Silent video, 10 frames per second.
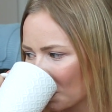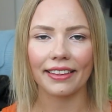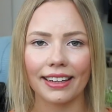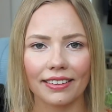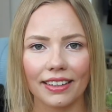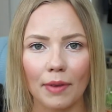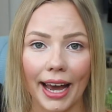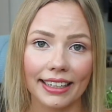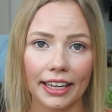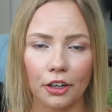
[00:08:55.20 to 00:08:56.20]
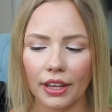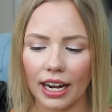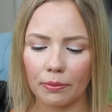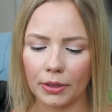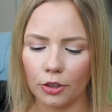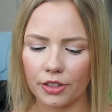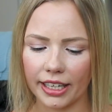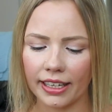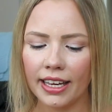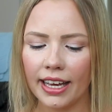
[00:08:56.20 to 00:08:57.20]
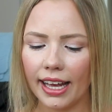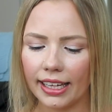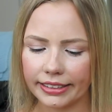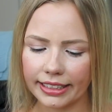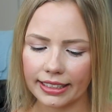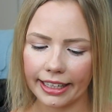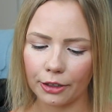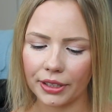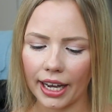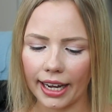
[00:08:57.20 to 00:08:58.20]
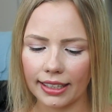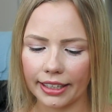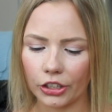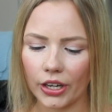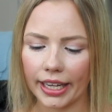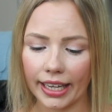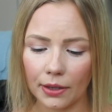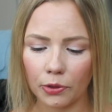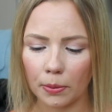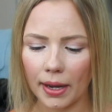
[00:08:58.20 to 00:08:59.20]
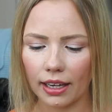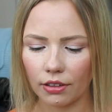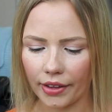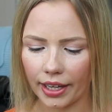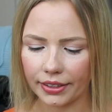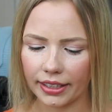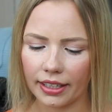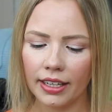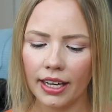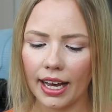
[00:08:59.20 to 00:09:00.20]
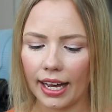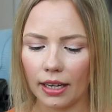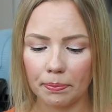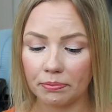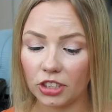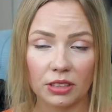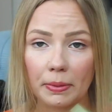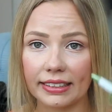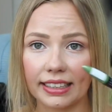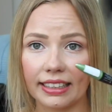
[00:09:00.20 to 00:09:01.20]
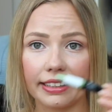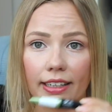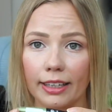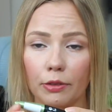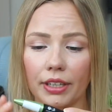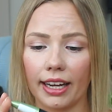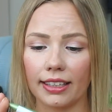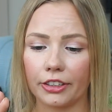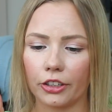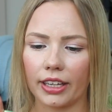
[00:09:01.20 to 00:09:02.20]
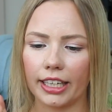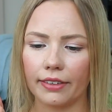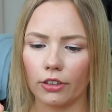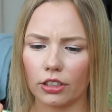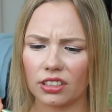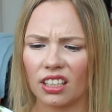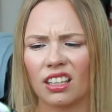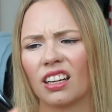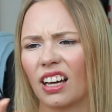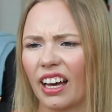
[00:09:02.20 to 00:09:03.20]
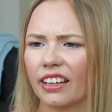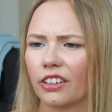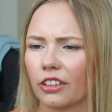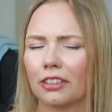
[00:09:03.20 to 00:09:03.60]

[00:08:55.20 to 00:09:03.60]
And the eyeliner that I've been using is this liquid eyeliner, again from Aloe. Just basically the liquid eyeliner kind of looks, I don't